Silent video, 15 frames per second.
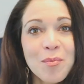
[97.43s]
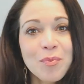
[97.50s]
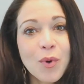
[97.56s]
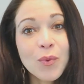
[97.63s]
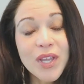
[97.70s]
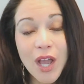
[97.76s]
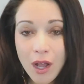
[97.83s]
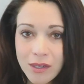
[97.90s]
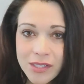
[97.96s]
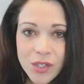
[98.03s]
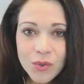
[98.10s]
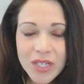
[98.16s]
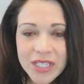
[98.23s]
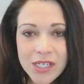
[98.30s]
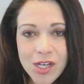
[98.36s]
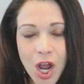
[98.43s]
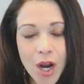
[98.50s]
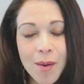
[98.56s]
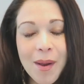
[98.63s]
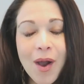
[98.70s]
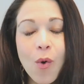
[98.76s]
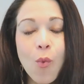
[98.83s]
But we also need to talk
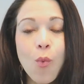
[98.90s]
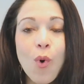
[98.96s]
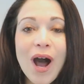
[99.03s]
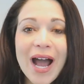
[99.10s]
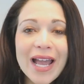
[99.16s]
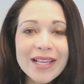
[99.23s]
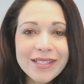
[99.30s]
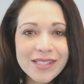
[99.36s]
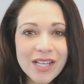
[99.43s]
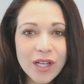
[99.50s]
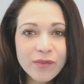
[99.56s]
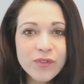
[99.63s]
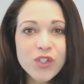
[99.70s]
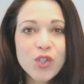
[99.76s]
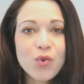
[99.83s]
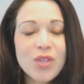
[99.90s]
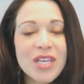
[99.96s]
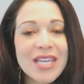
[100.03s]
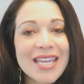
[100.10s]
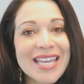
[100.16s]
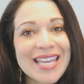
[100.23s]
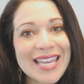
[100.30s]
about why
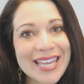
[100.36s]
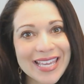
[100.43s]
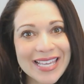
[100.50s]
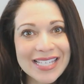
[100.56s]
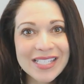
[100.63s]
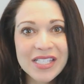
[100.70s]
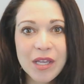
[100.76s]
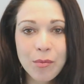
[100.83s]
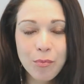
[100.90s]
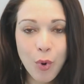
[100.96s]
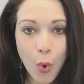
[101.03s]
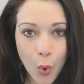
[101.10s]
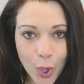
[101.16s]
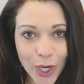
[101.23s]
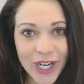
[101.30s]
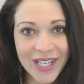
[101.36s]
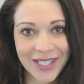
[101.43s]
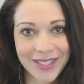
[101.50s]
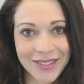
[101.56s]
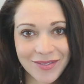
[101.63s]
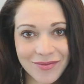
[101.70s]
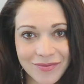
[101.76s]
self-soothing is
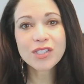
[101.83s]
important.